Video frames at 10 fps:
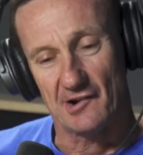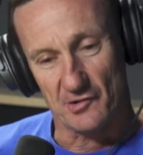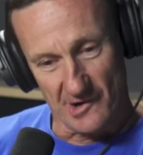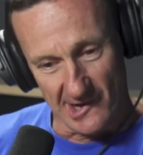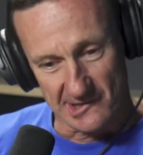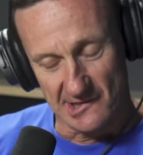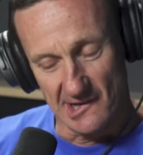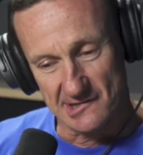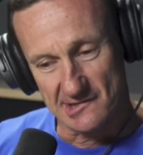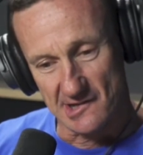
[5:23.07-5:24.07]
Correct,
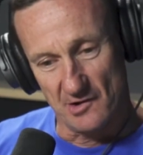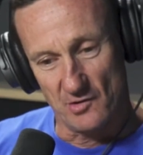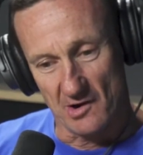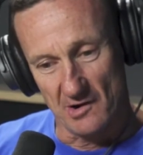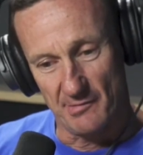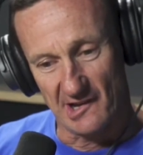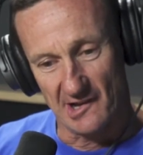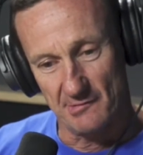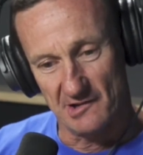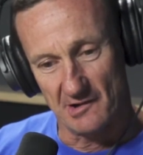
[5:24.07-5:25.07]
yes. So I
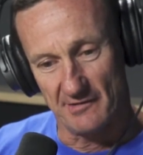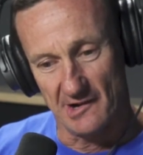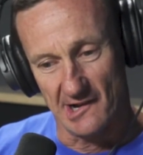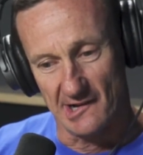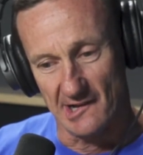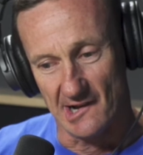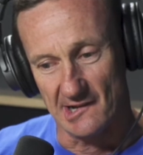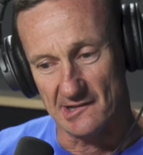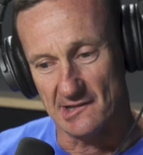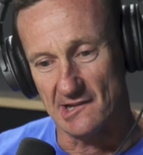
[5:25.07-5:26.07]
became a diver in
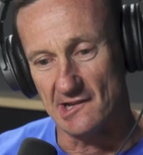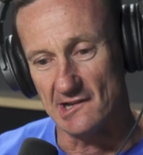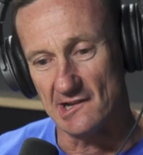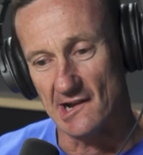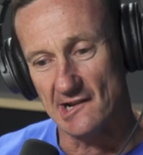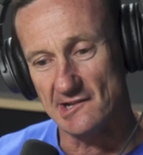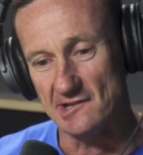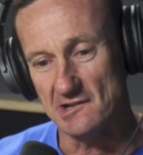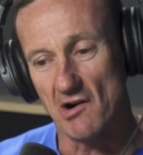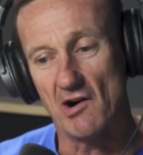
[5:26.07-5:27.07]
88, and then in
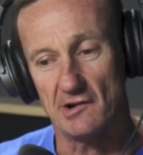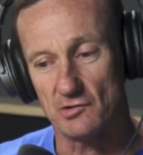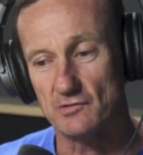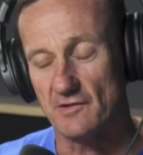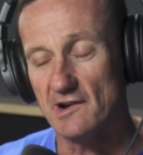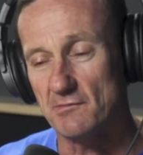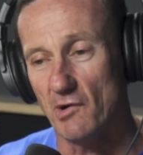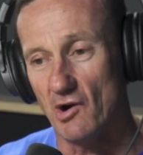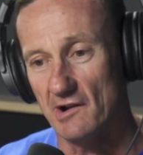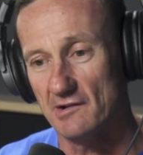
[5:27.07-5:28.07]
89 a good friend of
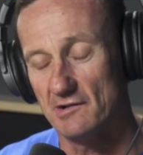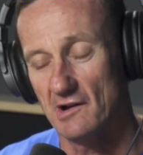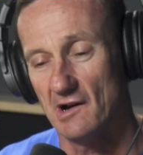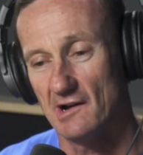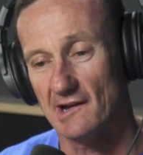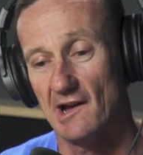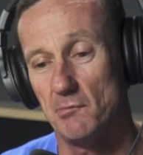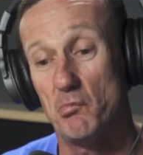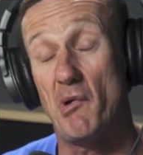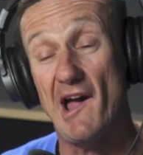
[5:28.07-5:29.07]
mine
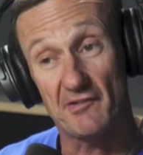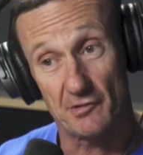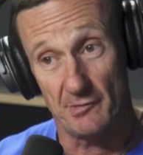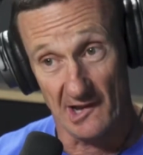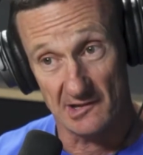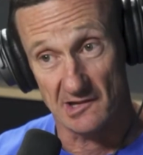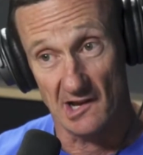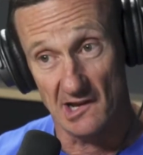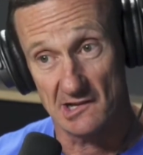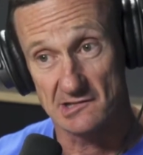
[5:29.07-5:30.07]
came back from the
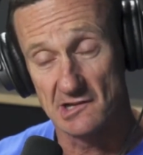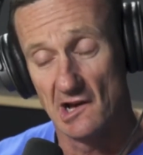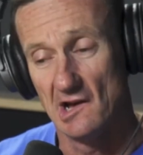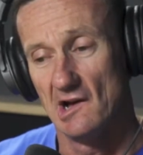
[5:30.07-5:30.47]
SAS.